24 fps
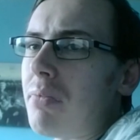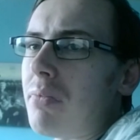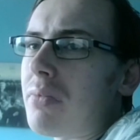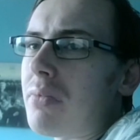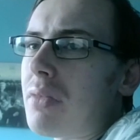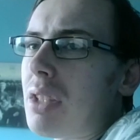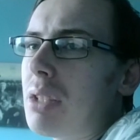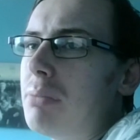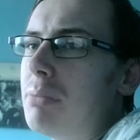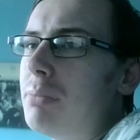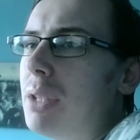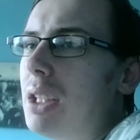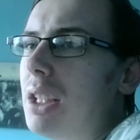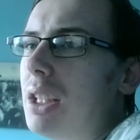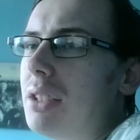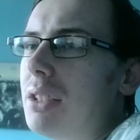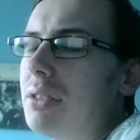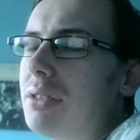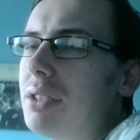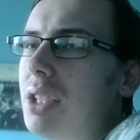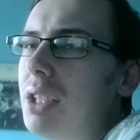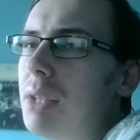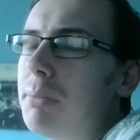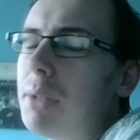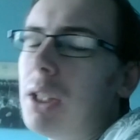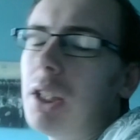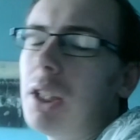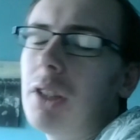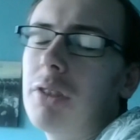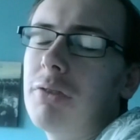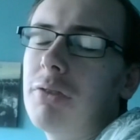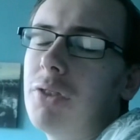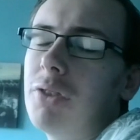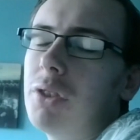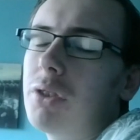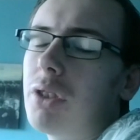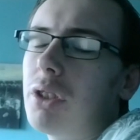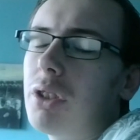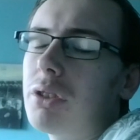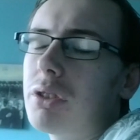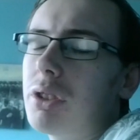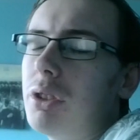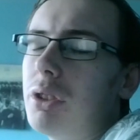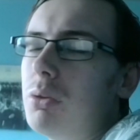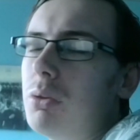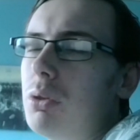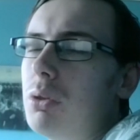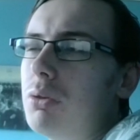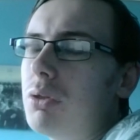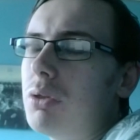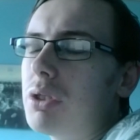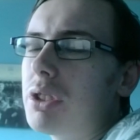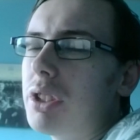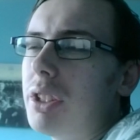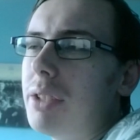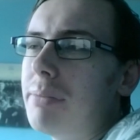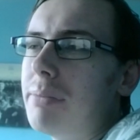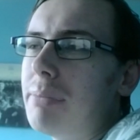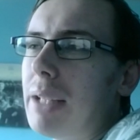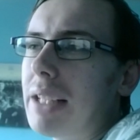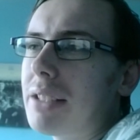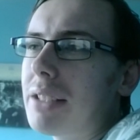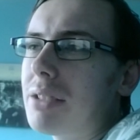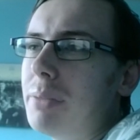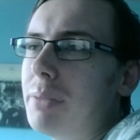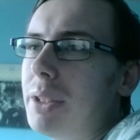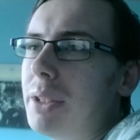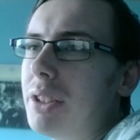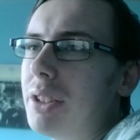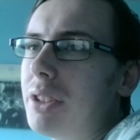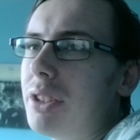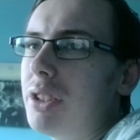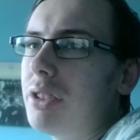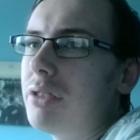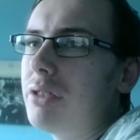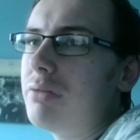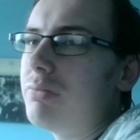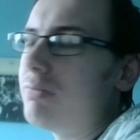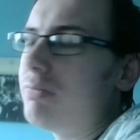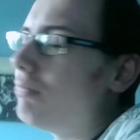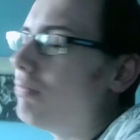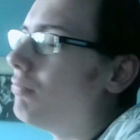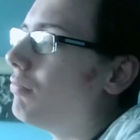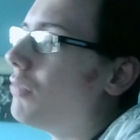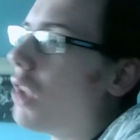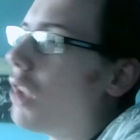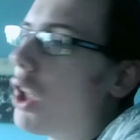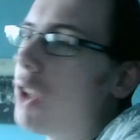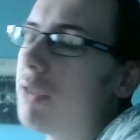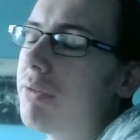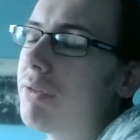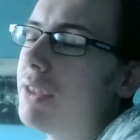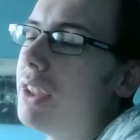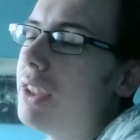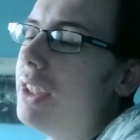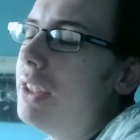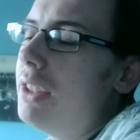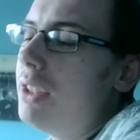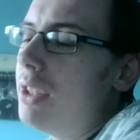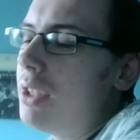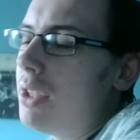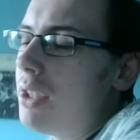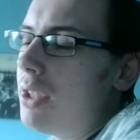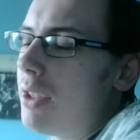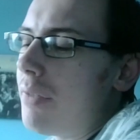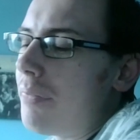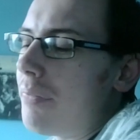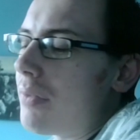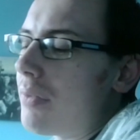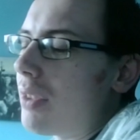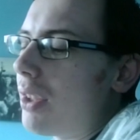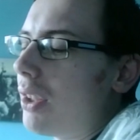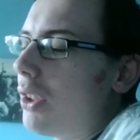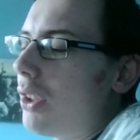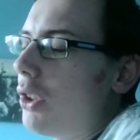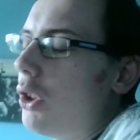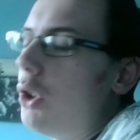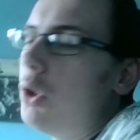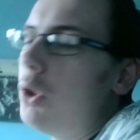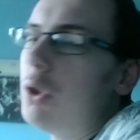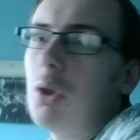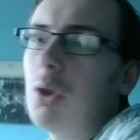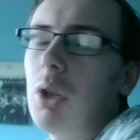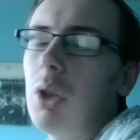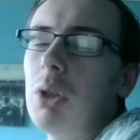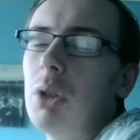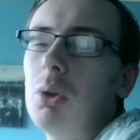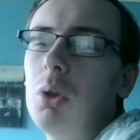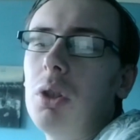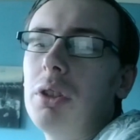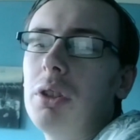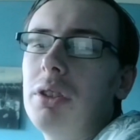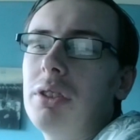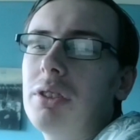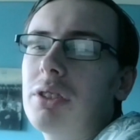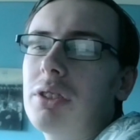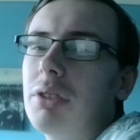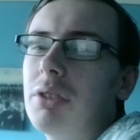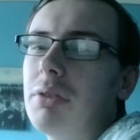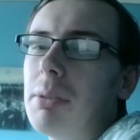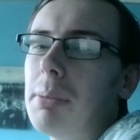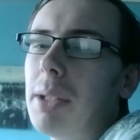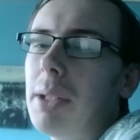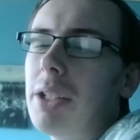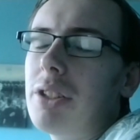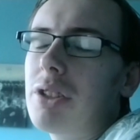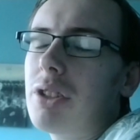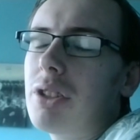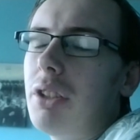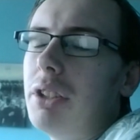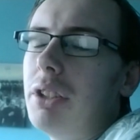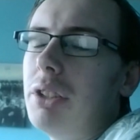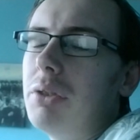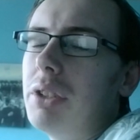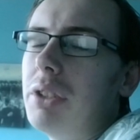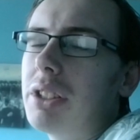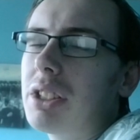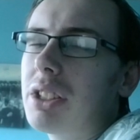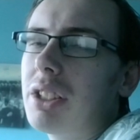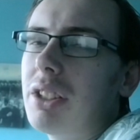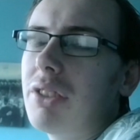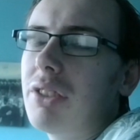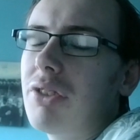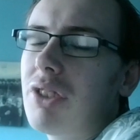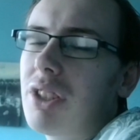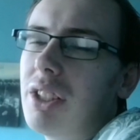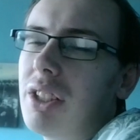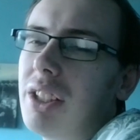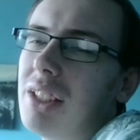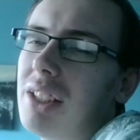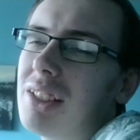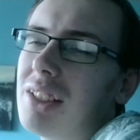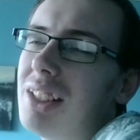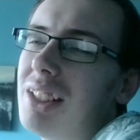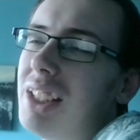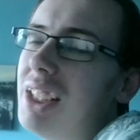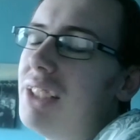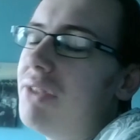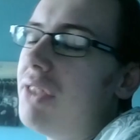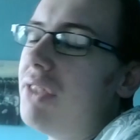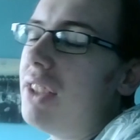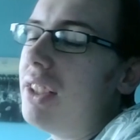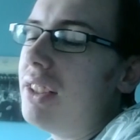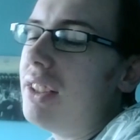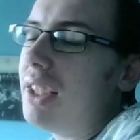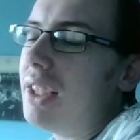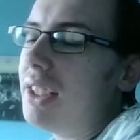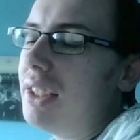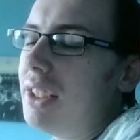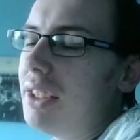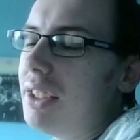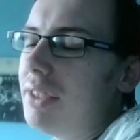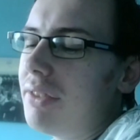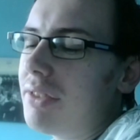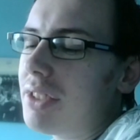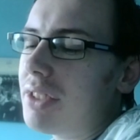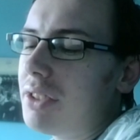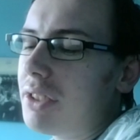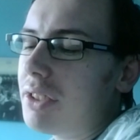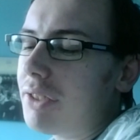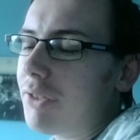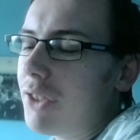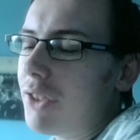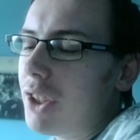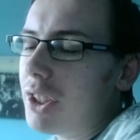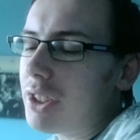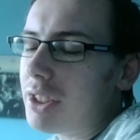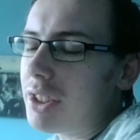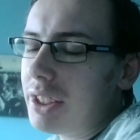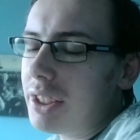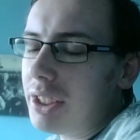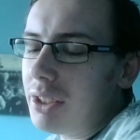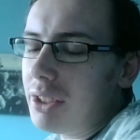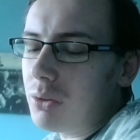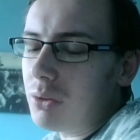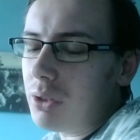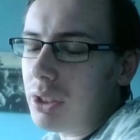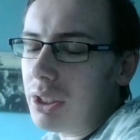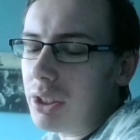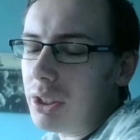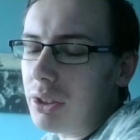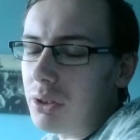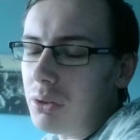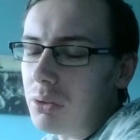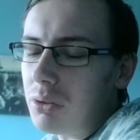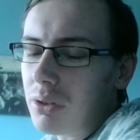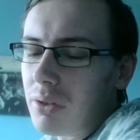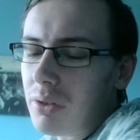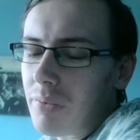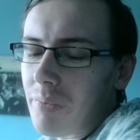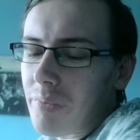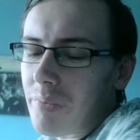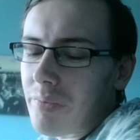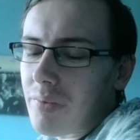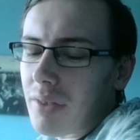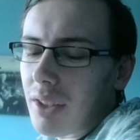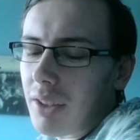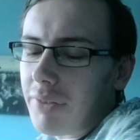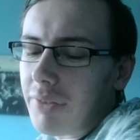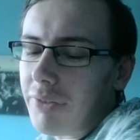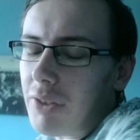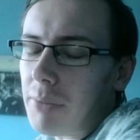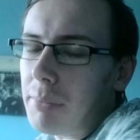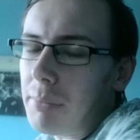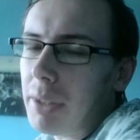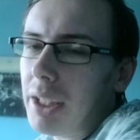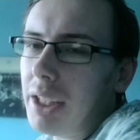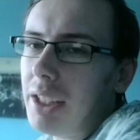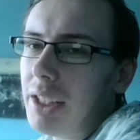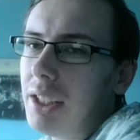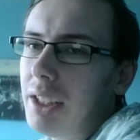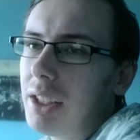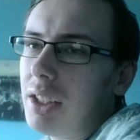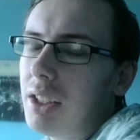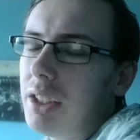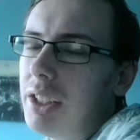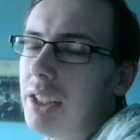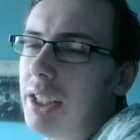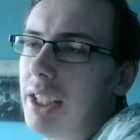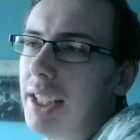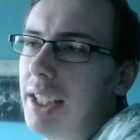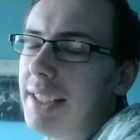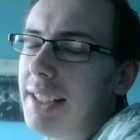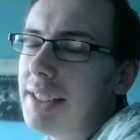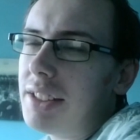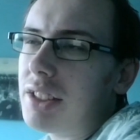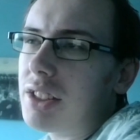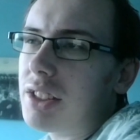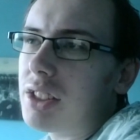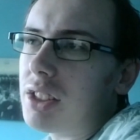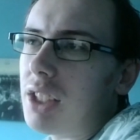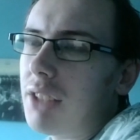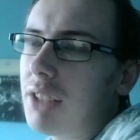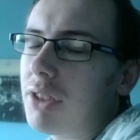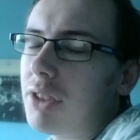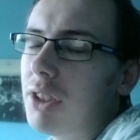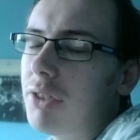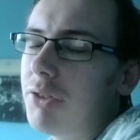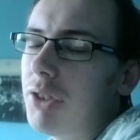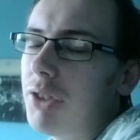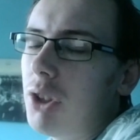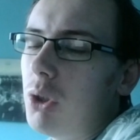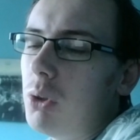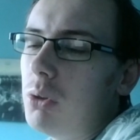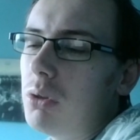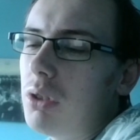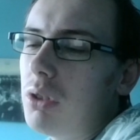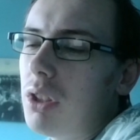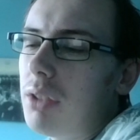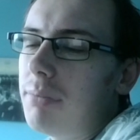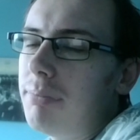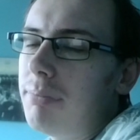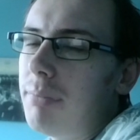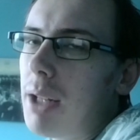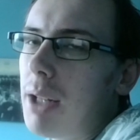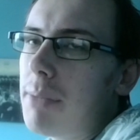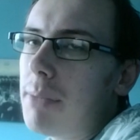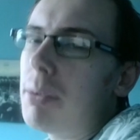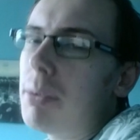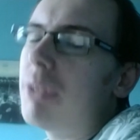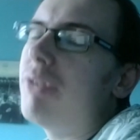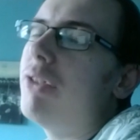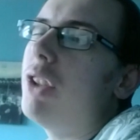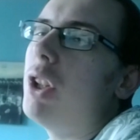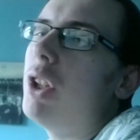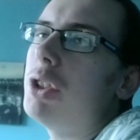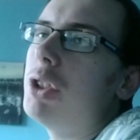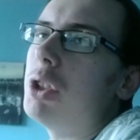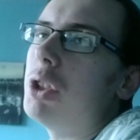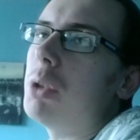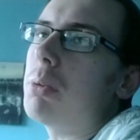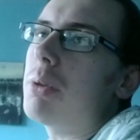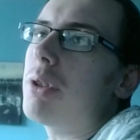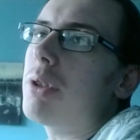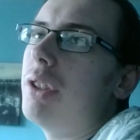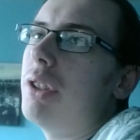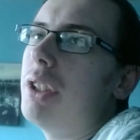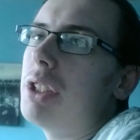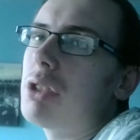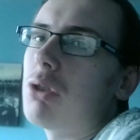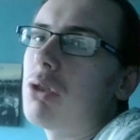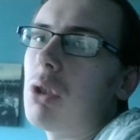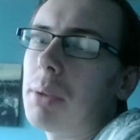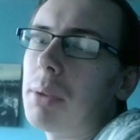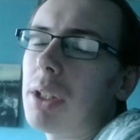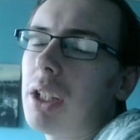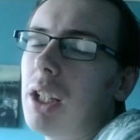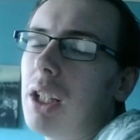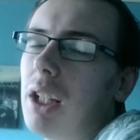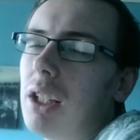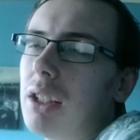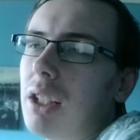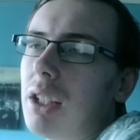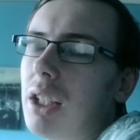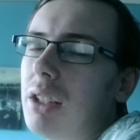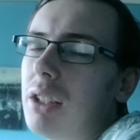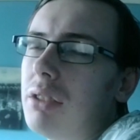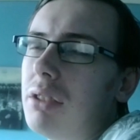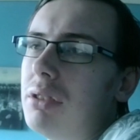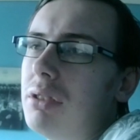But am I hopeful Doctor Who will return back to being good? Hopefully. Who do I want to replace Jodie Whittaker if she is leaving at the end of Series 13? Well, for me, I've got a few. My preferred option is Robert Carlyle,